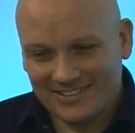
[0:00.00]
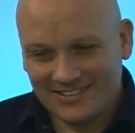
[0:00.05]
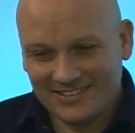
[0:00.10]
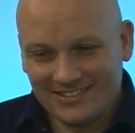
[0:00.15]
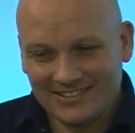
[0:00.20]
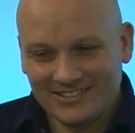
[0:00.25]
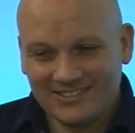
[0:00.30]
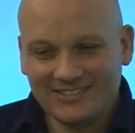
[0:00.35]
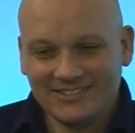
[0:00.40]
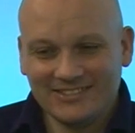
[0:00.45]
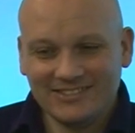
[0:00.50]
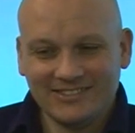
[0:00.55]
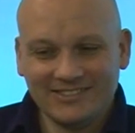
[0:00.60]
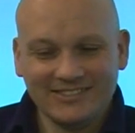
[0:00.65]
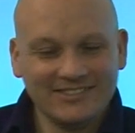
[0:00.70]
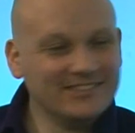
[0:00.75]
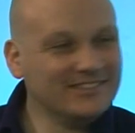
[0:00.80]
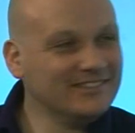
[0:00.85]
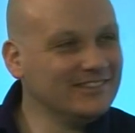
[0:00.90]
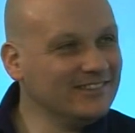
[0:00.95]
guess
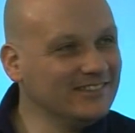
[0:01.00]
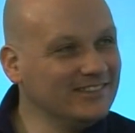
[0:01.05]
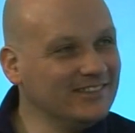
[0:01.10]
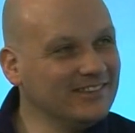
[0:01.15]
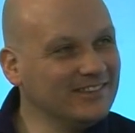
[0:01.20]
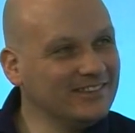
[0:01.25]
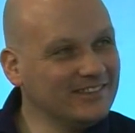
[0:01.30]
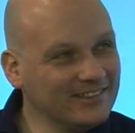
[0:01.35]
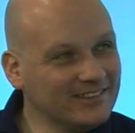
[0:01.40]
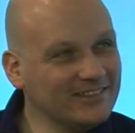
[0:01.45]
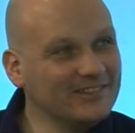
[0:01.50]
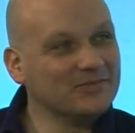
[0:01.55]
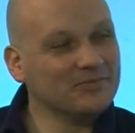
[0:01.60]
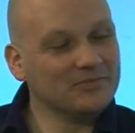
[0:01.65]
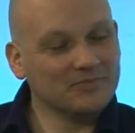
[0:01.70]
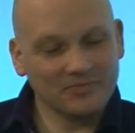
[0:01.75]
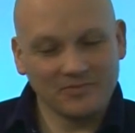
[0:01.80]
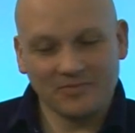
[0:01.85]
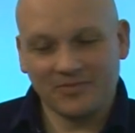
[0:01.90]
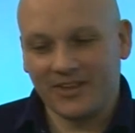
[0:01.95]
the point I was trying to
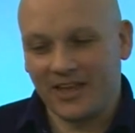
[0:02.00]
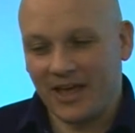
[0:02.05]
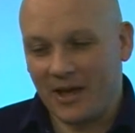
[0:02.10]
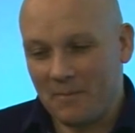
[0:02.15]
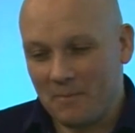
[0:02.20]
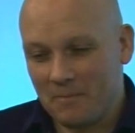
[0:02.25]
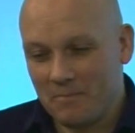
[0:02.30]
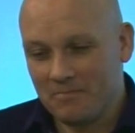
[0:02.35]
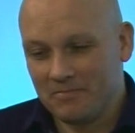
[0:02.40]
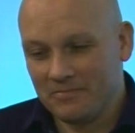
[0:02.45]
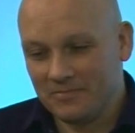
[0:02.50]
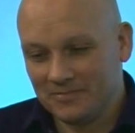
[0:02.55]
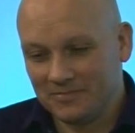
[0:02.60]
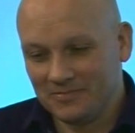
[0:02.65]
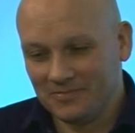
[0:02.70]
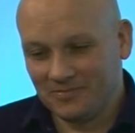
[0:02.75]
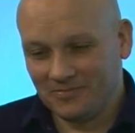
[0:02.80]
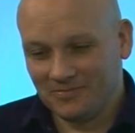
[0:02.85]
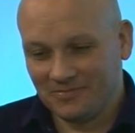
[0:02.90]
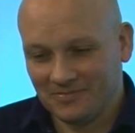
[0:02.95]
make was,